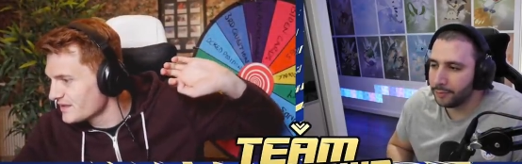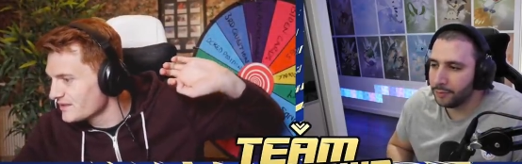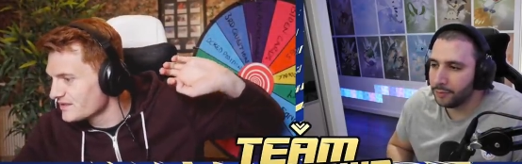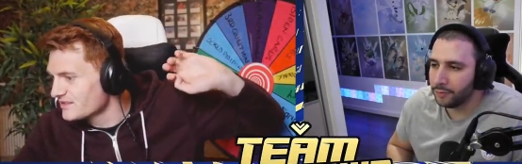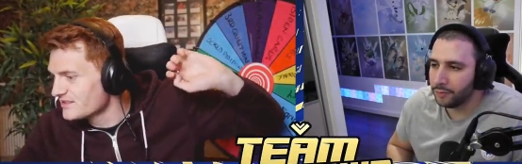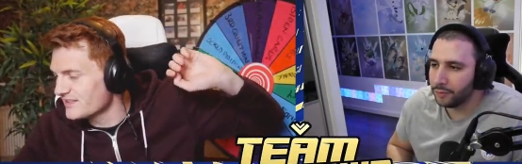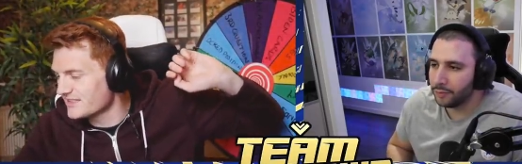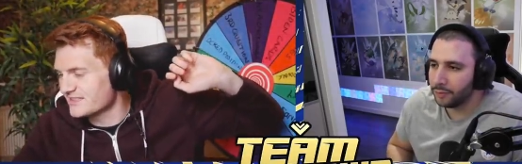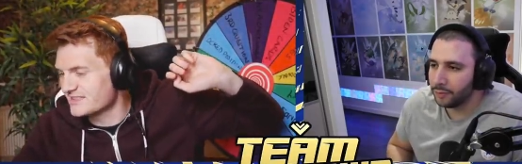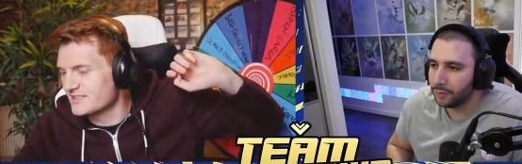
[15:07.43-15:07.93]

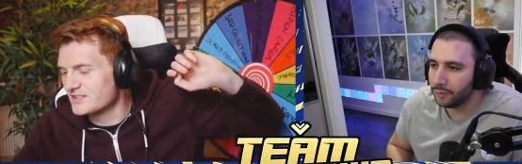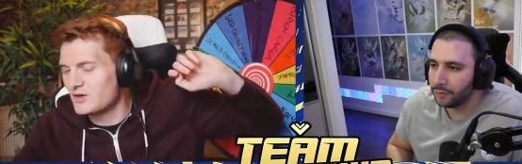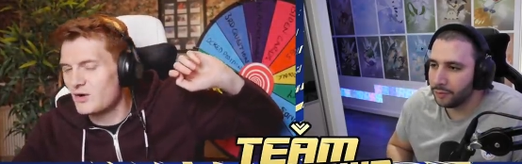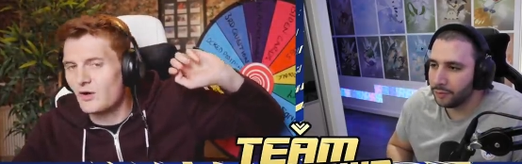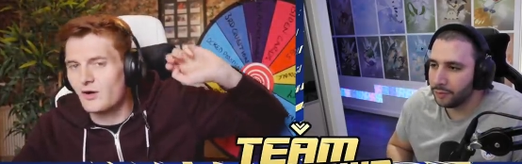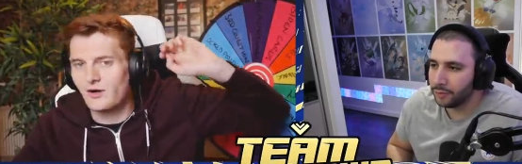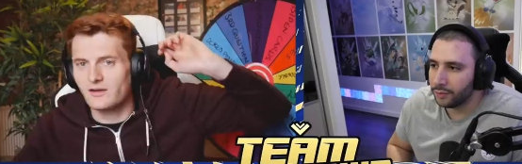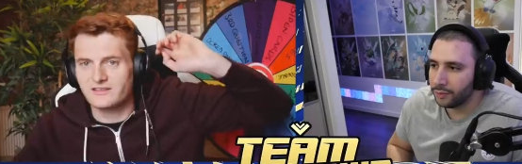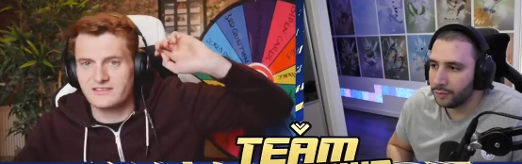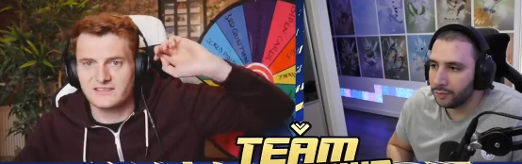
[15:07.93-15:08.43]
Speaker 1: does
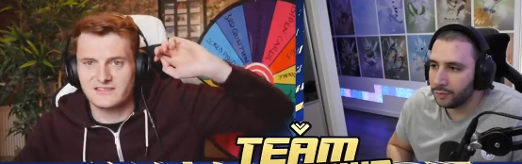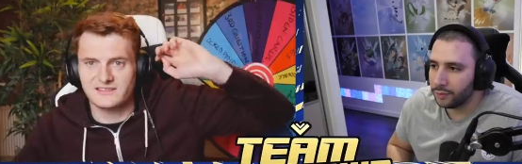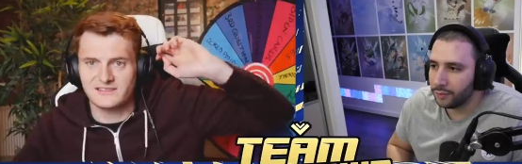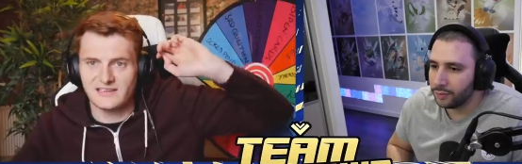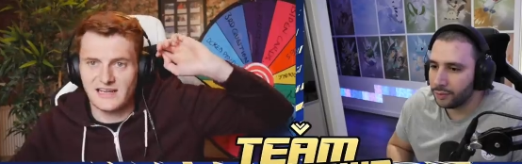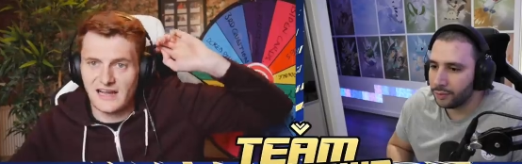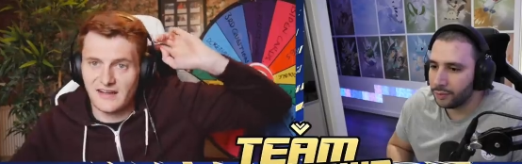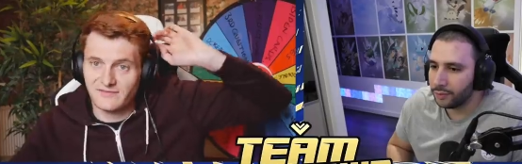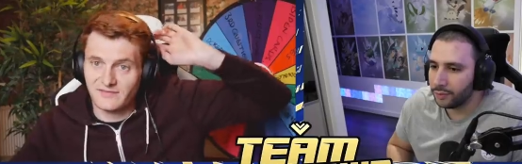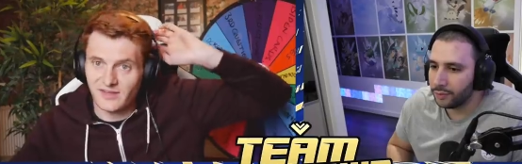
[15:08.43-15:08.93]
not
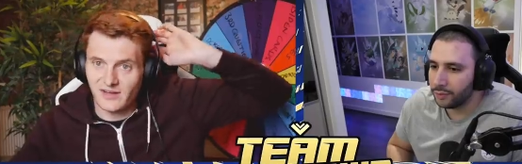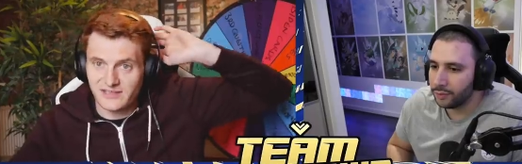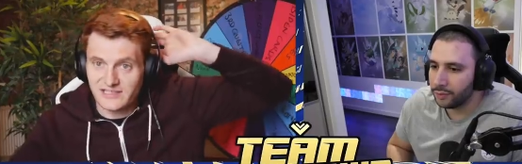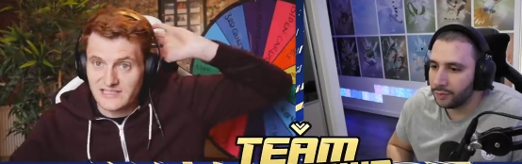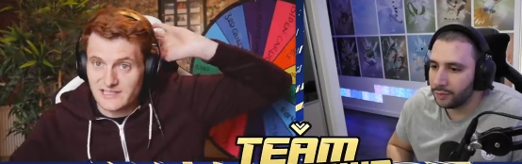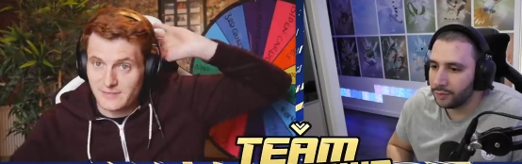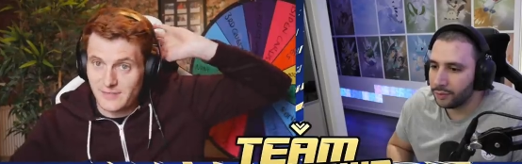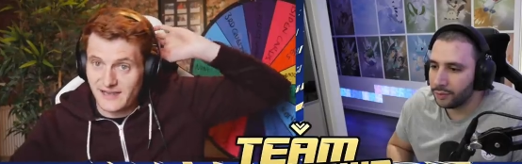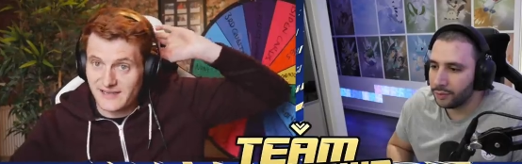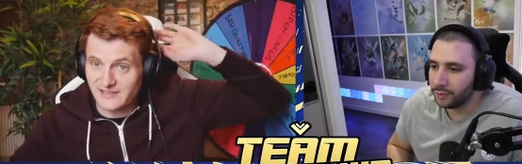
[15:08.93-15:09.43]
have
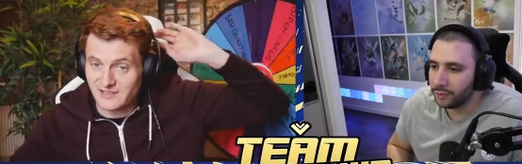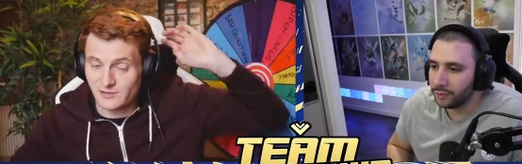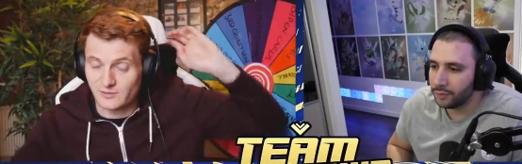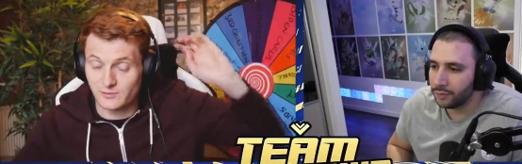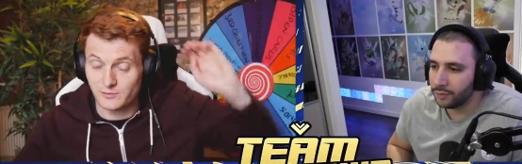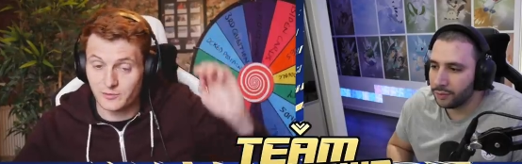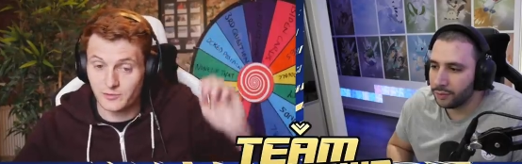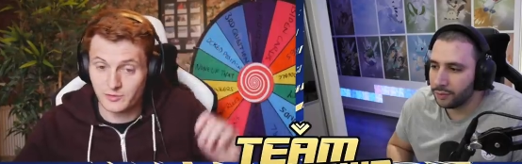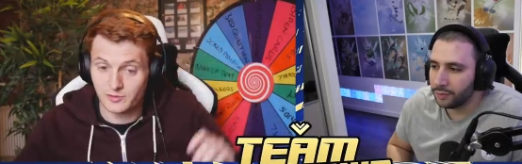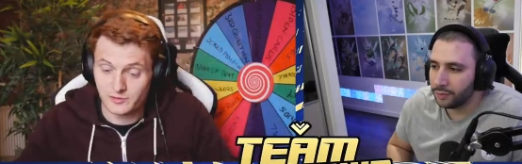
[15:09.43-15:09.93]
90 pace or
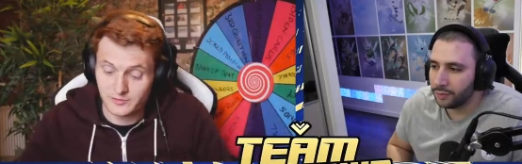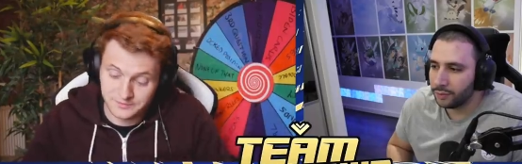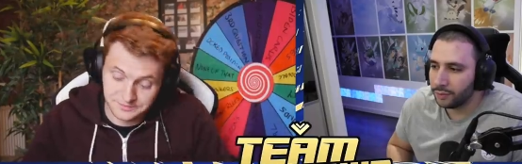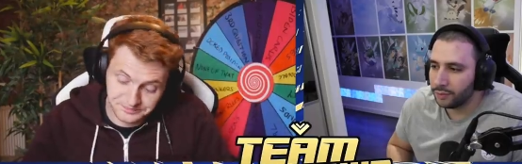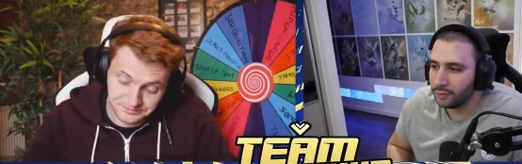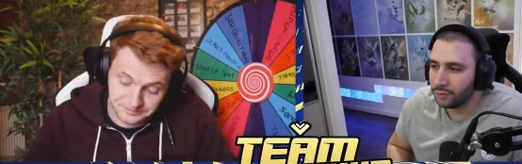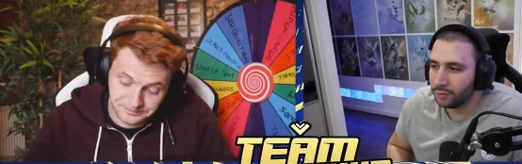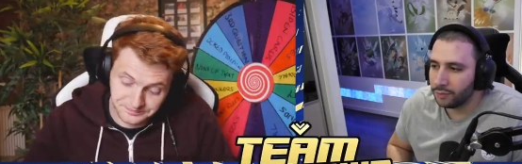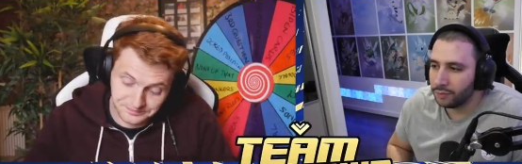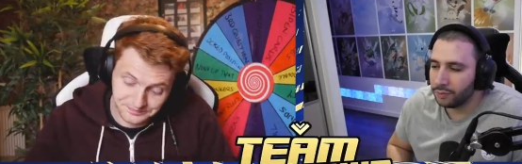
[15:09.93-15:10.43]
more.
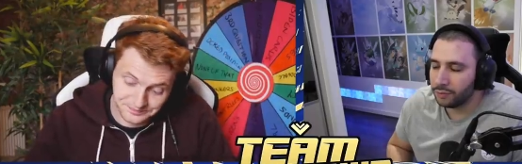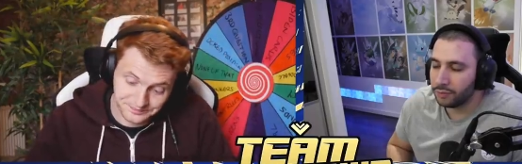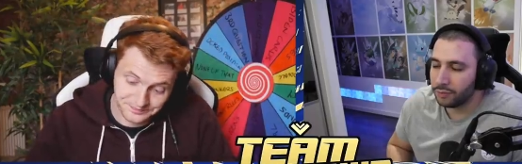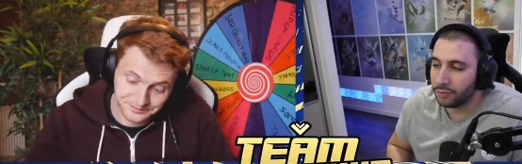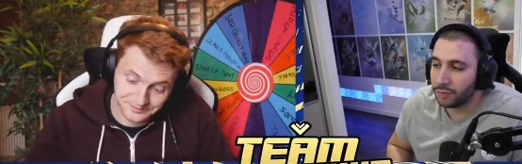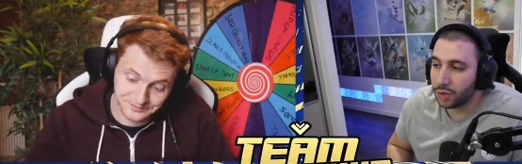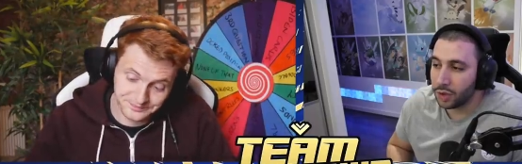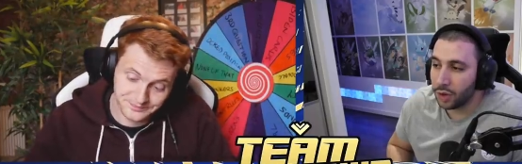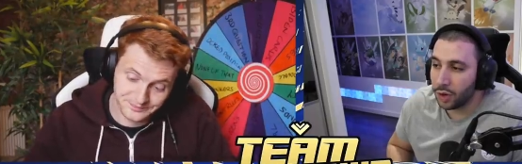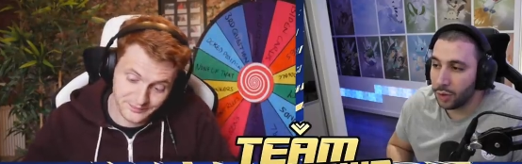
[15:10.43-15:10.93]

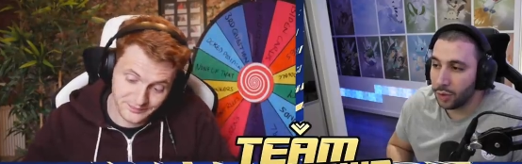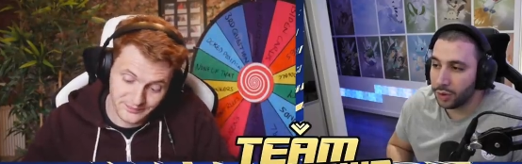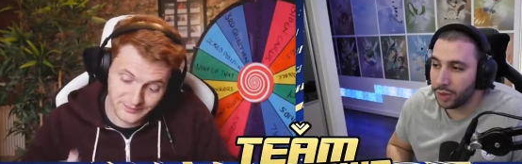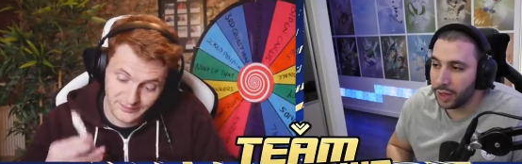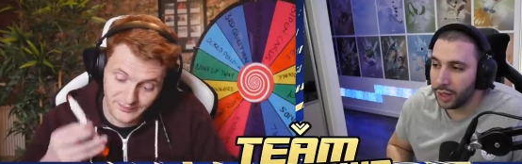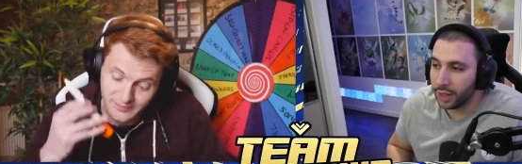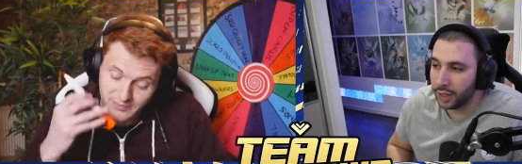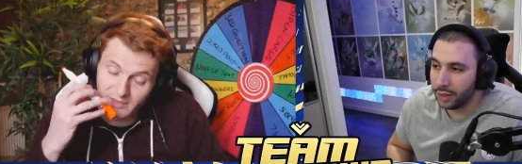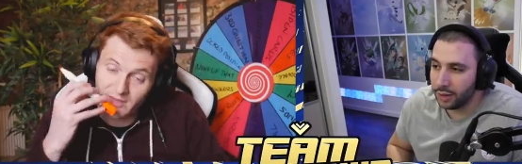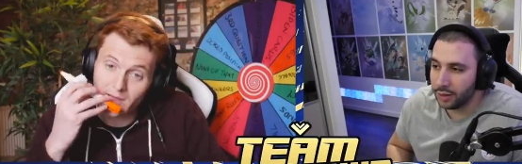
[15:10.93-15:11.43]

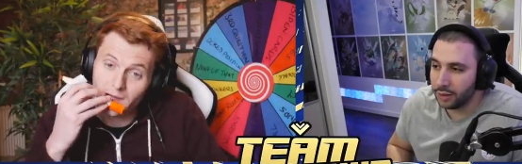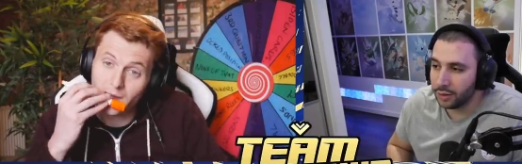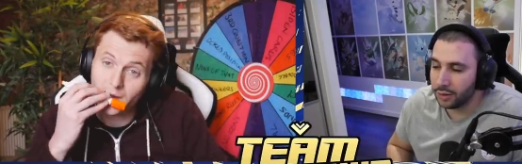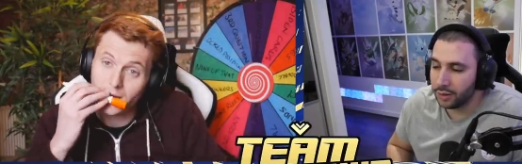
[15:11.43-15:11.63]
Speaker 2: Okay.